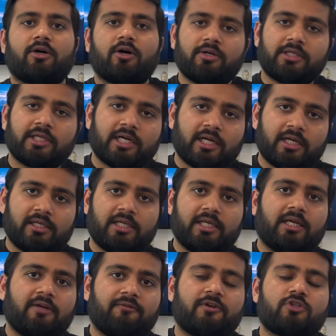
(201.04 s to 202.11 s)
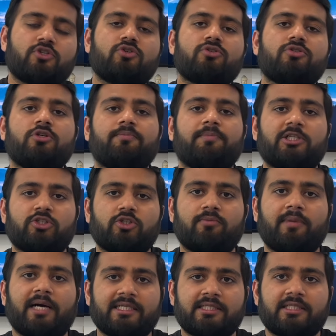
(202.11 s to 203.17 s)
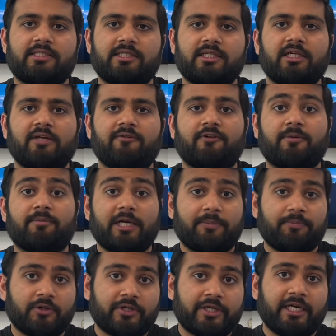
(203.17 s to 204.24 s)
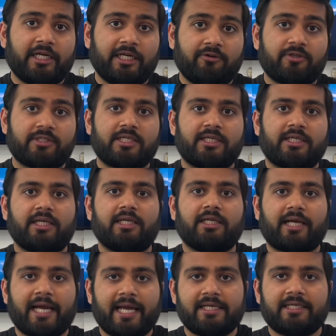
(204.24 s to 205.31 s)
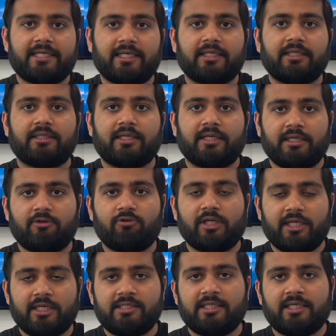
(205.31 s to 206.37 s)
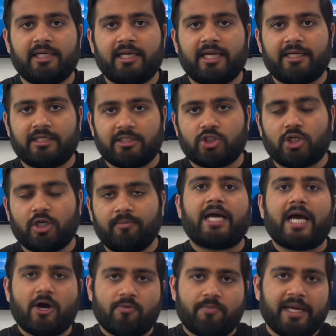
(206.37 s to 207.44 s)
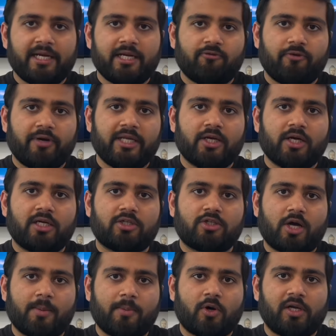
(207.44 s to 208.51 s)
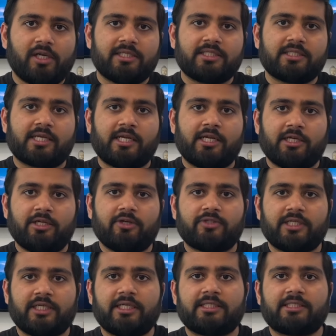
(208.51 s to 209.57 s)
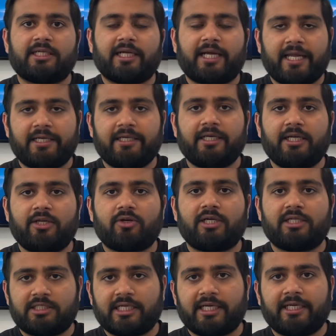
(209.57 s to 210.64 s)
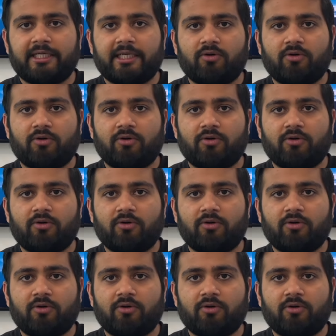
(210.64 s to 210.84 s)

Contrarily, if you choose to pursue master's degree from reputed university in Canada, then you will easily land a job. I've made a video on top colleges and universities in Canada, you can check it